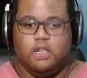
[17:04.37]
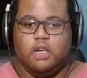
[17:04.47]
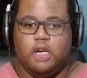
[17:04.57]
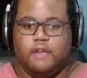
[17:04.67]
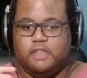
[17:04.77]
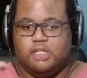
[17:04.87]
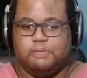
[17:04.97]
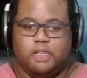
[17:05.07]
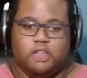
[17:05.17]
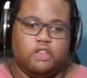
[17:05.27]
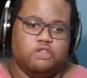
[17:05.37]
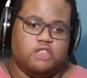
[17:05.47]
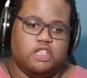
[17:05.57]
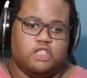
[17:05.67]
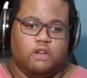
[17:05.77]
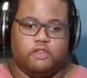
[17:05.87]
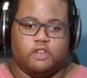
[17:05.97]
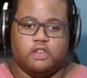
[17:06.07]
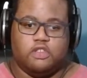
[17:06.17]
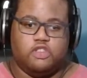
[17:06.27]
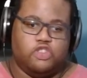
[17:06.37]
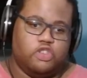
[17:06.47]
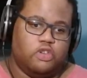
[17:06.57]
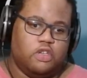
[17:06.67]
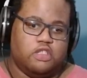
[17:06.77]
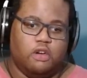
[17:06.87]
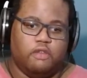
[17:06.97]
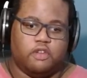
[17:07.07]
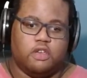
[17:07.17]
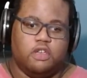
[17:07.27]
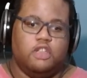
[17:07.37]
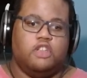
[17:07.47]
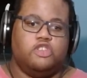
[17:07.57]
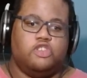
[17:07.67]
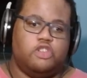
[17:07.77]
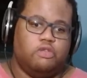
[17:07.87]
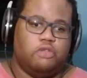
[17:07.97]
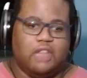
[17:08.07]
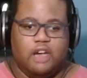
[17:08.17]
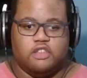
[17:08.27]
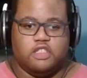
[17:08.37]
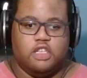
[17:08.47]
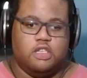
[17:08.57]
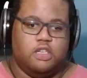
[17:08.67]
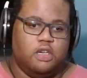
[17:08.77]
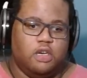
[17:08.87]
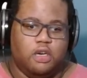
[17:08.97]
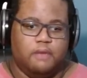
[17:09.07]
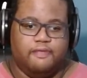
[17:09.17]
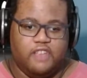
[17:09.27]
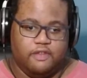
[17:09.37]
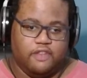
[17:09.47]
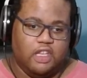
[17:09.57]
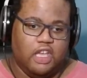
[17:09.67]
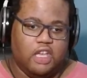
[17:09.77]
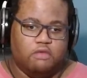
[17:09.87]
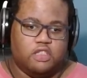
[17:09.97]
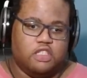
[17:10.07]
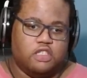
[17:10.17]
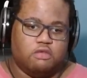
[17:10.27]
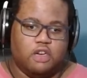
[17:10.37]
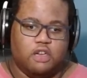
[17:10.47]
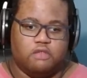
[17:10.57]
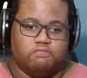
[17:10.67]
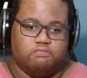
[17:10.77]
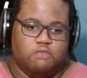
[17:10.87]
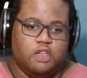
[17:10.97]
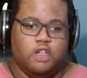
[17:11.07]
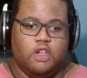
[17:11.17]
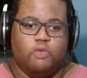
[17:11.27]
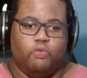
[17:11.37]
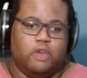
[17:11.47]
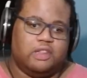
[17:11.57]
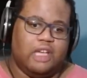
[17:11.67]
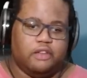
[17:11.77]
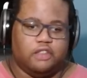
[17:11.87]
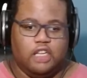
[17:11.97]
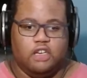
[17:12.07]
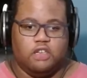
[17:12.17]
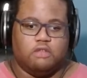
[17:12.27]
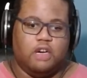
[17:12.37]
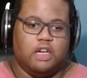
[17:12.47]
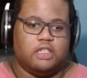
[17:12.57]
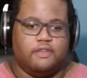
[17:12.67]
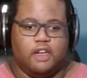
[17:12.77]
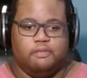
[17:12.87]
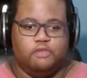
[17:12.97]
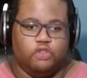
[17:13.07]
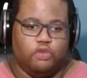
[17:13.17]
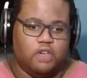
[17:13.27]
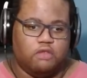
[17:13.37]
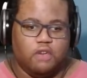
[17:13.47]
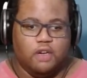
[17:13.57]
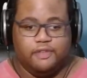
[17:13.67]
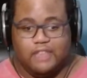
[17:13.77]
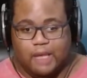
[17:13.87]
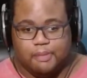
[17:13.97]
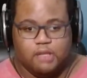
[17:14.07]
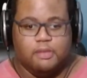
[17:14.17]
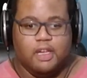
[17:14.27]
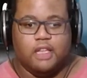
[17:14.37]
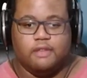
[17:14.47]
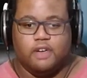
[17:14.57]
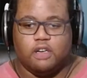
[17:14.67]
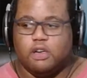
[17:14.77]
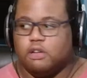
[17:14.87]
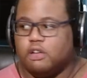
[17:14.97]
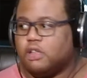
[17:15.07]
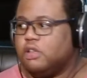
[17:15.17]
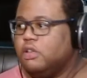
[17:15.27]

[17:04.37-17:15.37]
of these PDUs is over 2,000 VVA, which is around 1,800 watts if I'm doing rough napkin math, if I recall correctly.